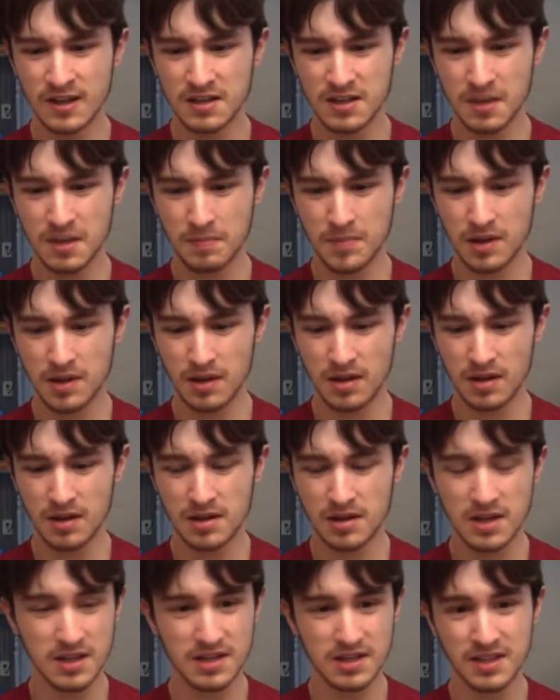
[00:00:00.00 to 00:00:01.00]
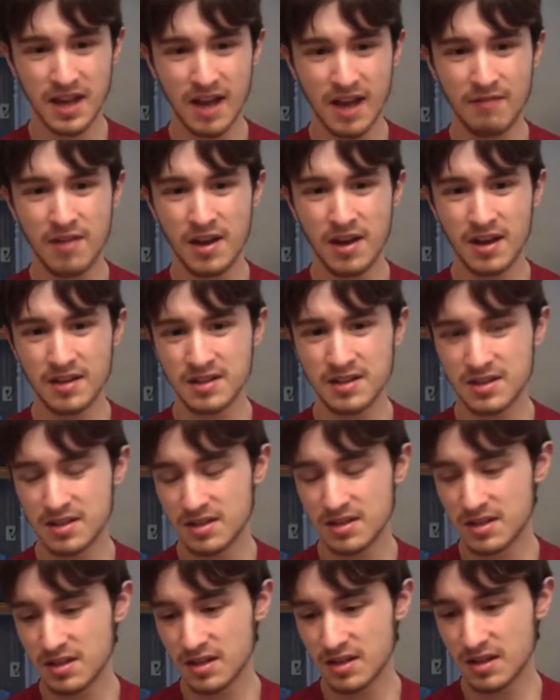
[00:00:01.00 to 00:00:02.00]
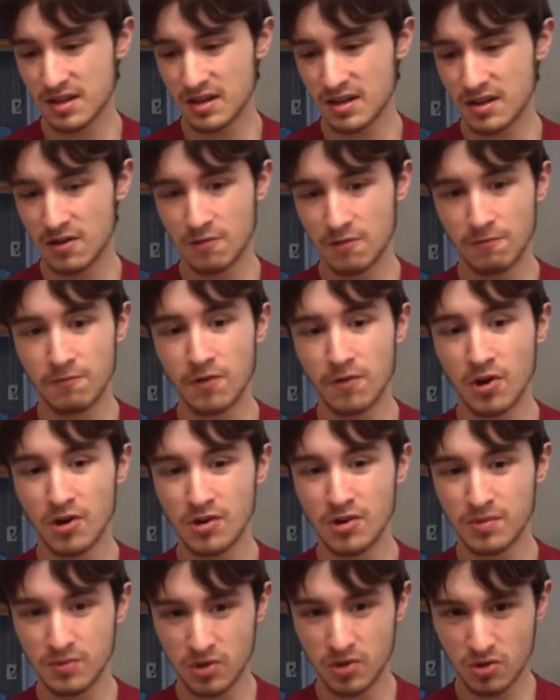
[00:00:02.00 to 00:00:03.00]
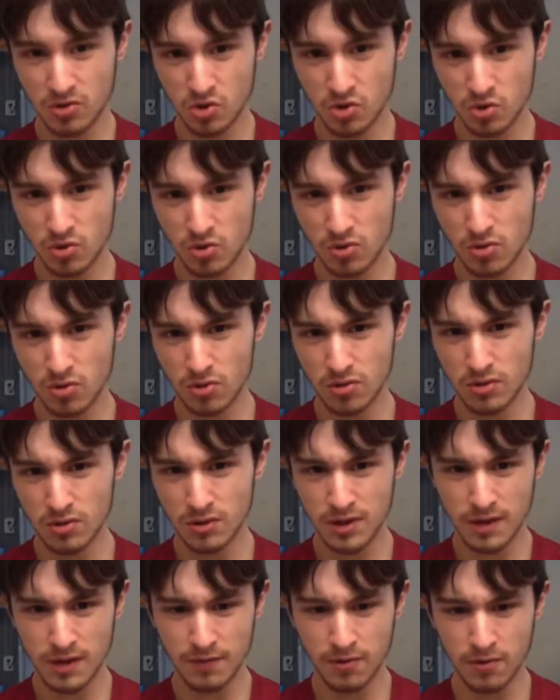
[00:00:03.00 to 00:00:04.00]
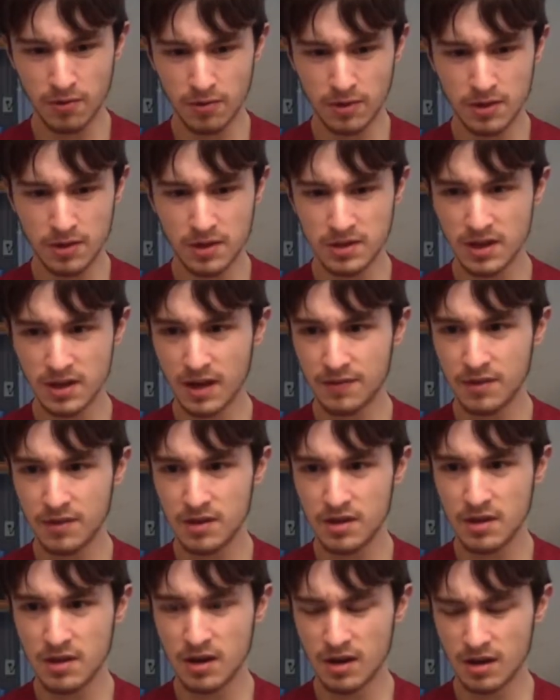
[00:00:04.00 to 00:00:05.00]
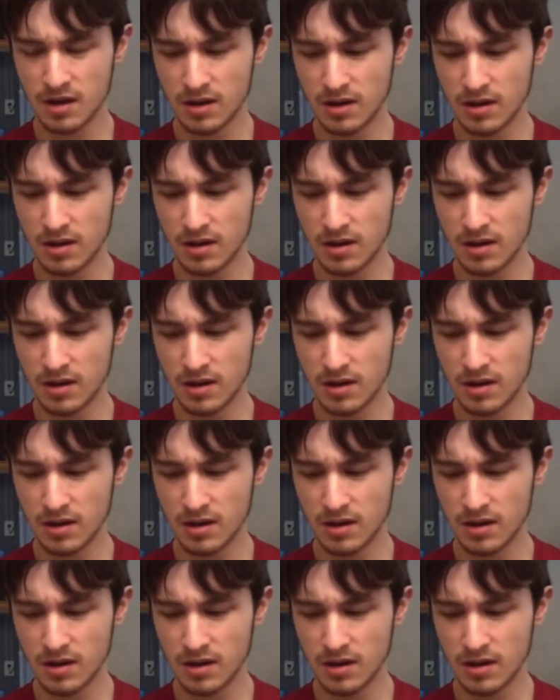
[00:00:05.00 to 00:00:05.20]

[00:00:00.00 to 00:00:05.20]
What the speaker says: except it doesn't have that volume control lever. It doesn't have the